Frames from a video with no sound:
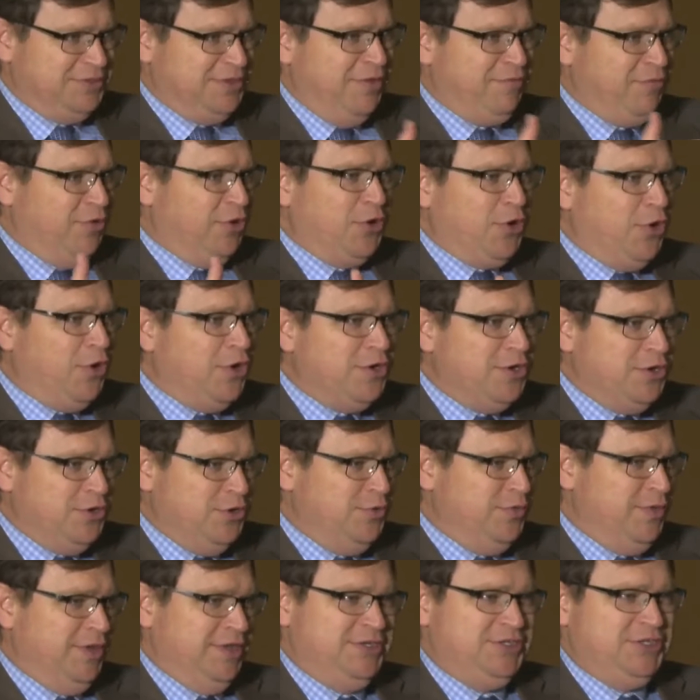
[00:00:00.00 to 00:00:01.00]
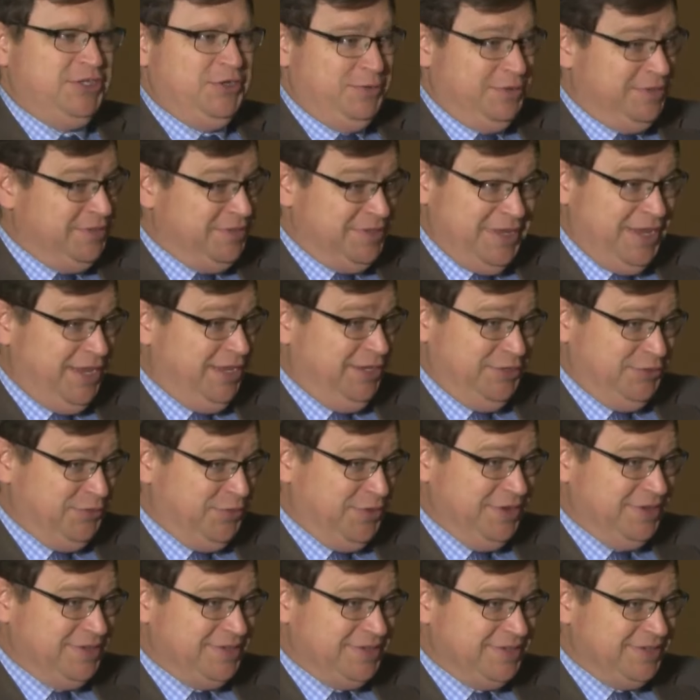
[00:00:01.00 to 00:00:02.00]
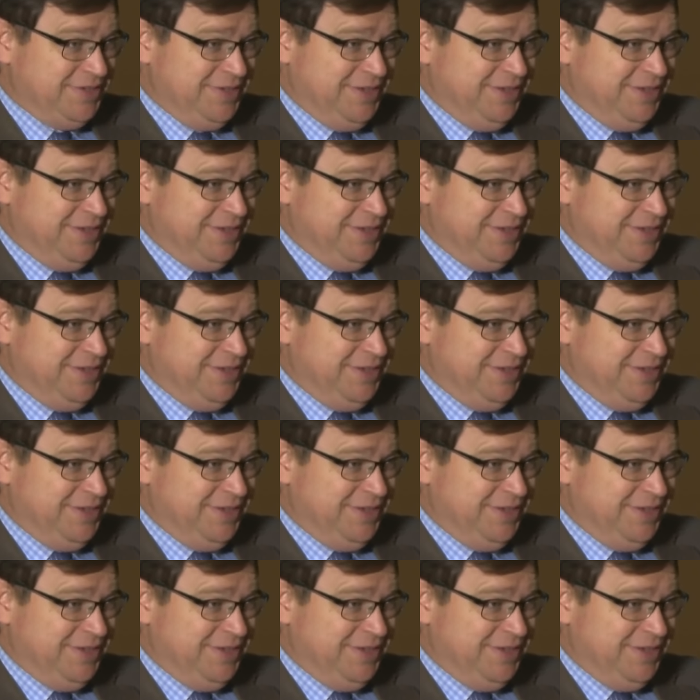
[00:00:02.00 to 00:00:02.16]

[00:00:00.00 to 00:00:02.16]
It never occurred to you that she was dangerous?